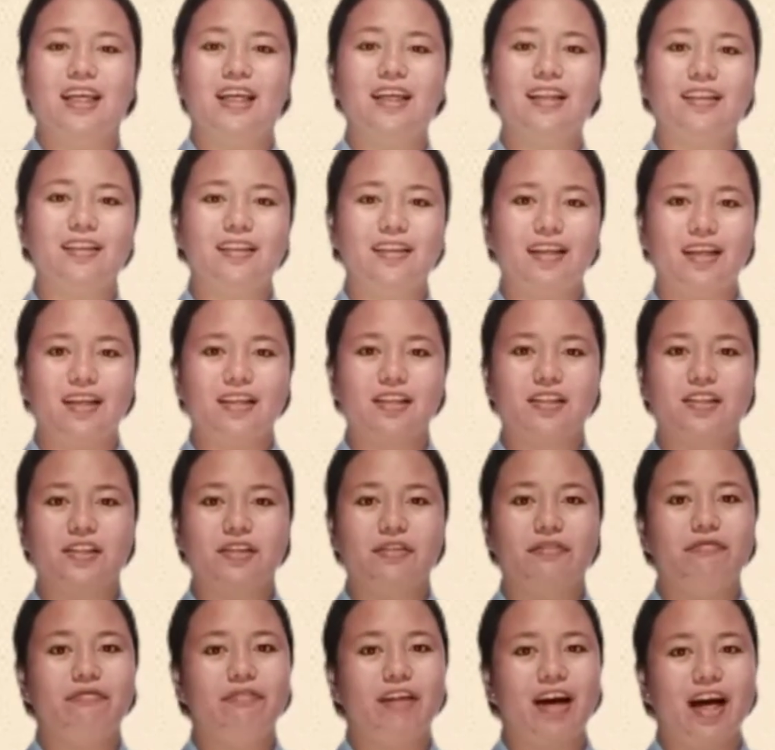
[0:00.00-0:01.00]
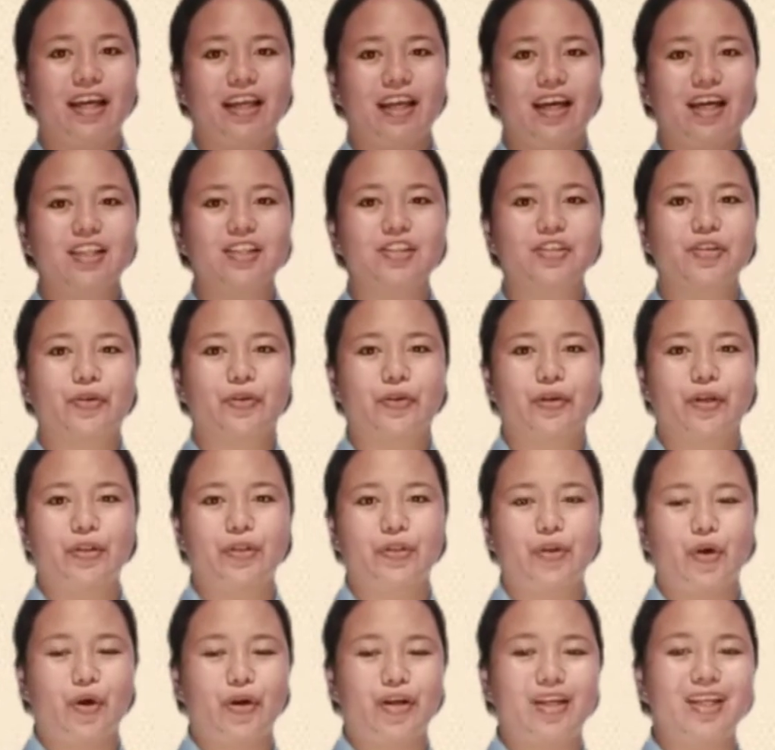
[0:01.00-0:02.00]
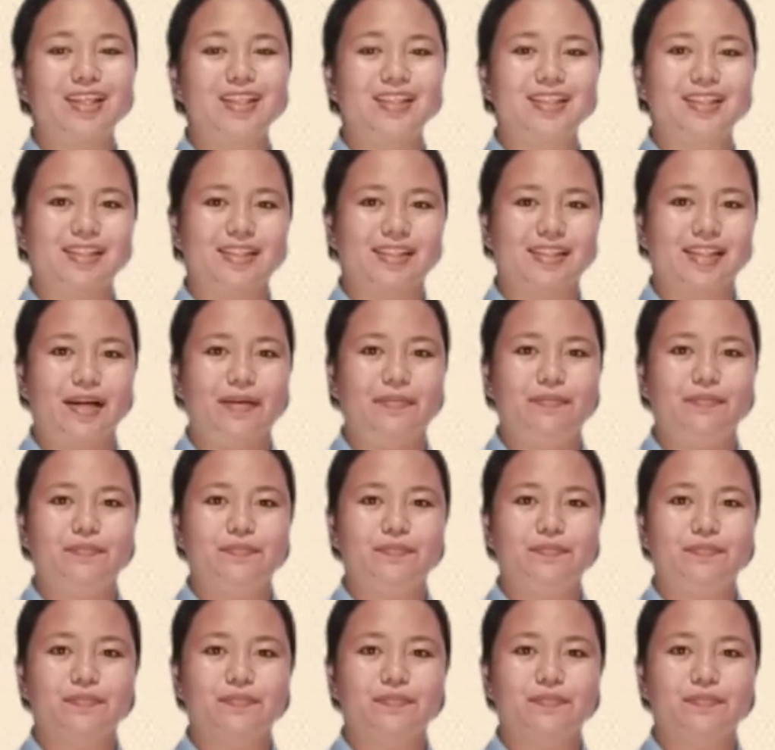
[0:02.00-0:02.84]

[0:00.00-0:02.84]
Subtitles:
it needs via circulatory system.